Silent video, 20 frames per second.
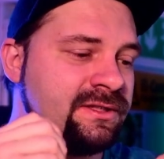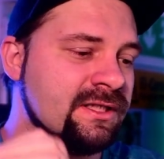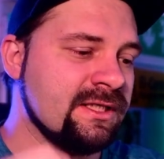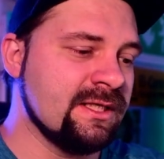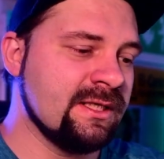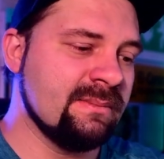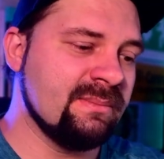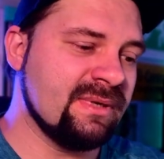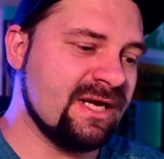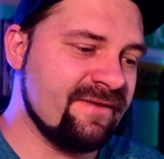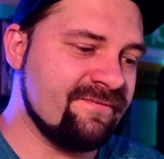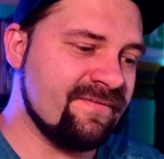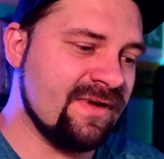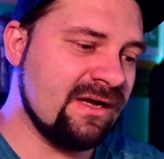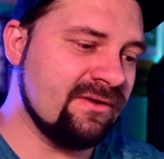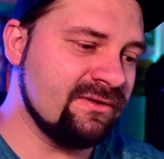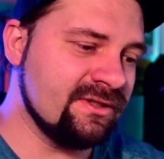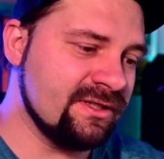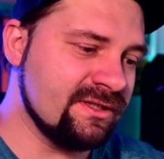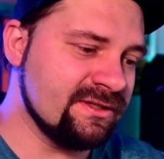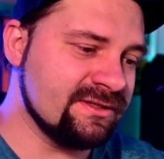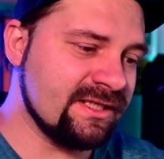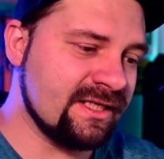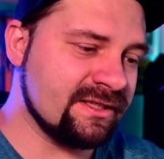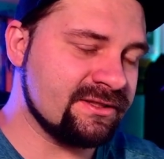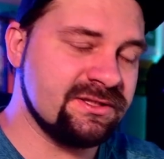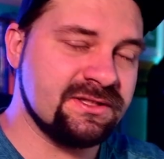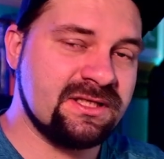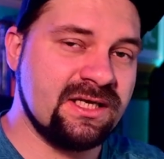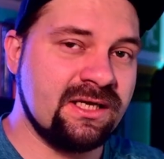but I found that it's
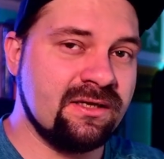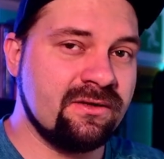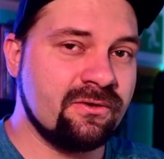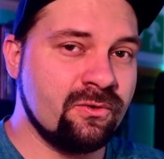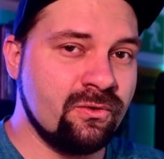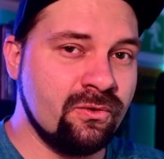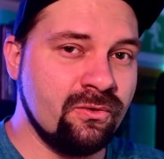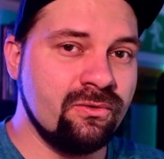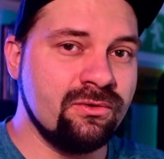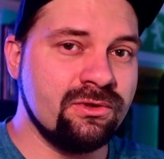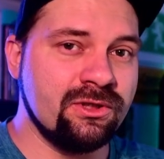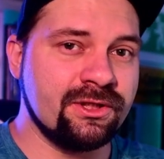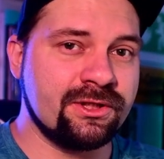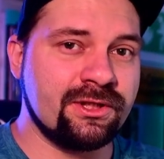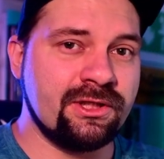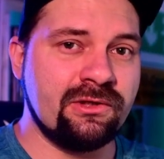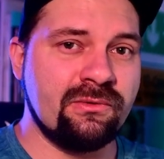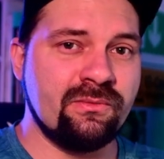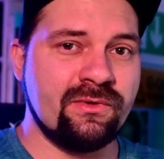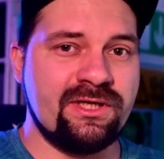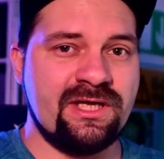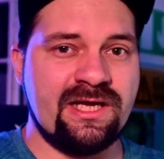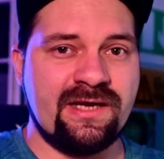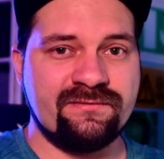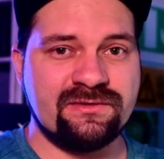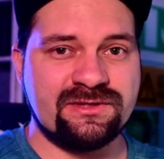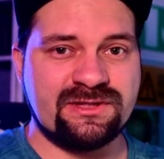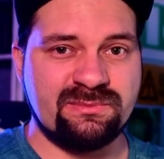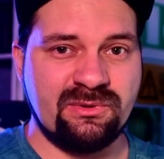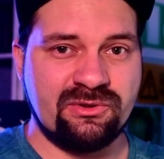actually kind of cool looking when you have the smoke